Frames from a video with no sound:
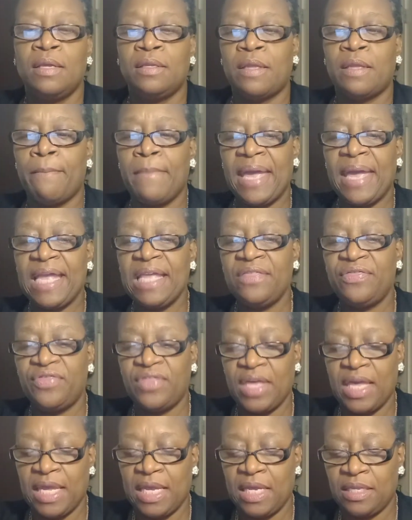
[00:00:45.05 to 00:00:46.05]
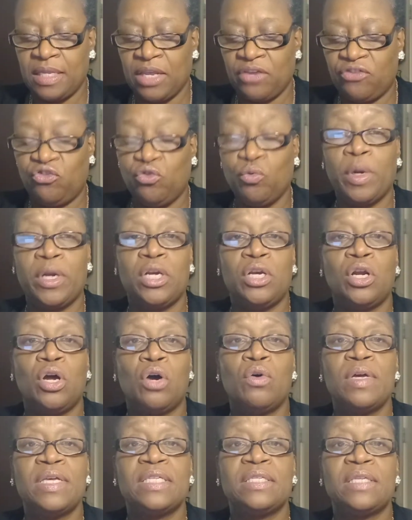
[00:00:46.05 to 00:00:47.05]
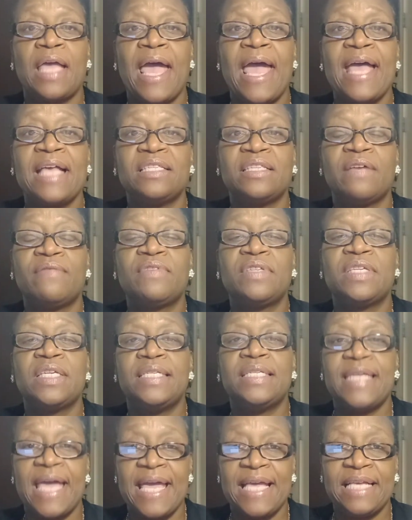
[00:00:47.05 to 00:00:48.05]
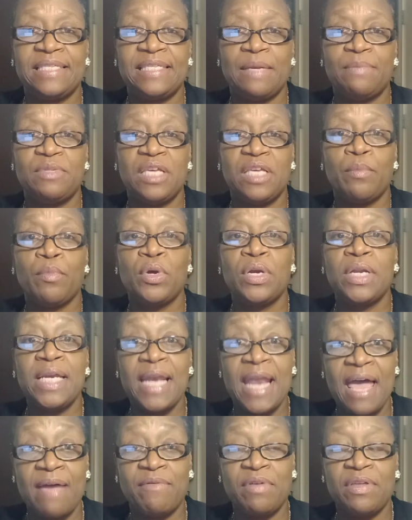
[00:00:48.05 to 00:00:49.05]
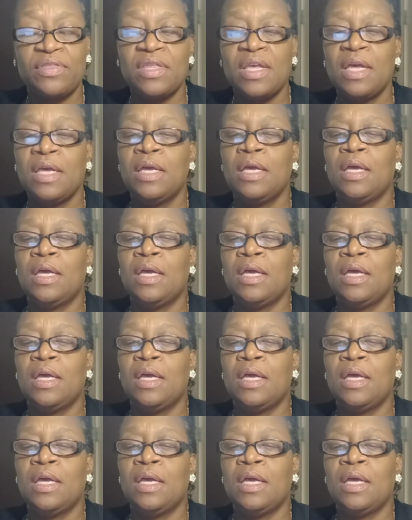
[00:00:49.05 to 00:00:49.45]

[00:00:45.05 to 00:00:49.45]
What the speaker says: The main thing that you want to know is, as of today, September the 11th,